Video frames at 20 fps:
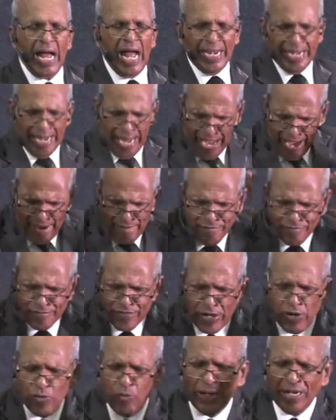And
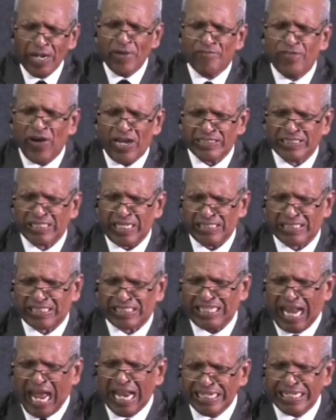every one of us are
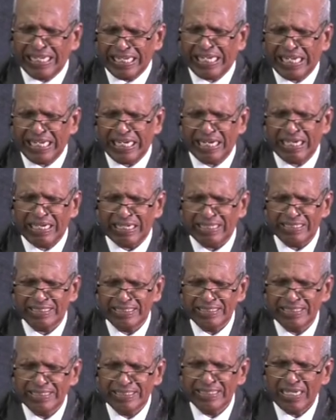standing here
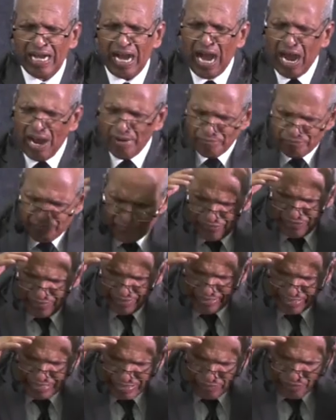
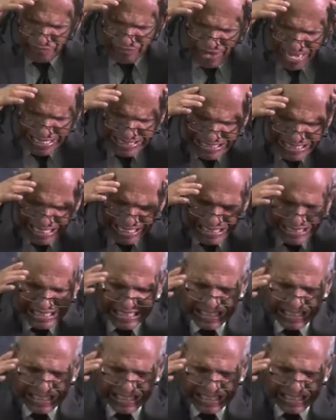is facing